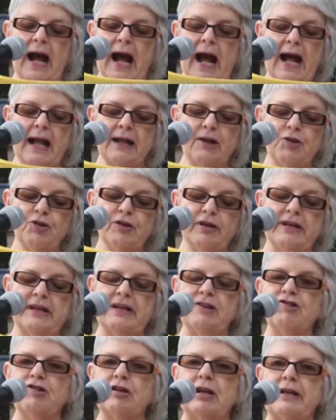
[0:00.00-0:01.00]
argued
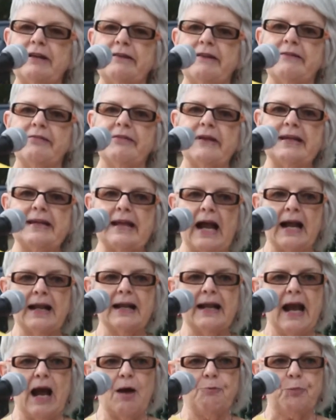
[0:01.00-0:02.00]
initially that the
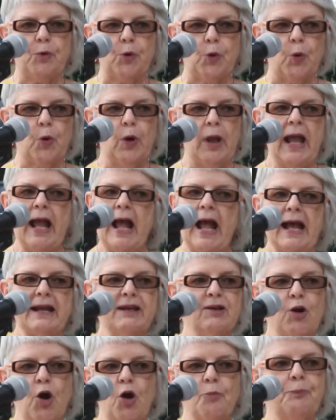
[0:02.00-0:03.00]
young couple
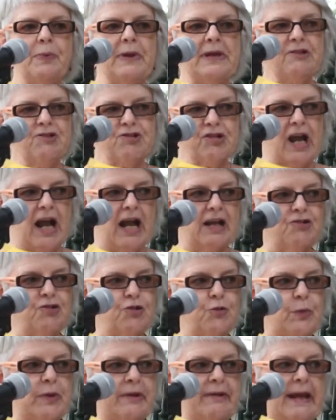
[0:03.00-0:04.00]
had not been
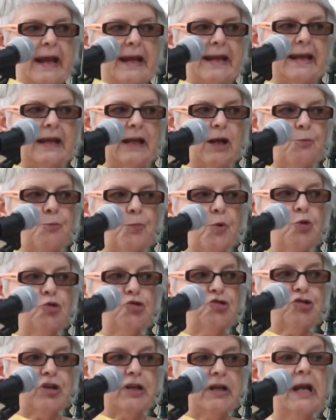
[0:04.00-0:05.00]
charged with getting an
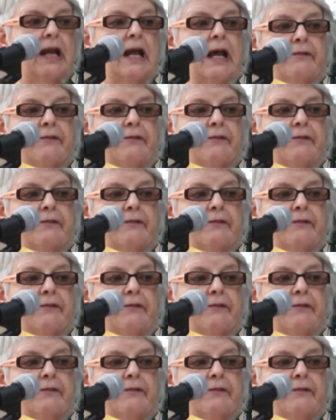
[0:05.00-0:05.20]
abortion,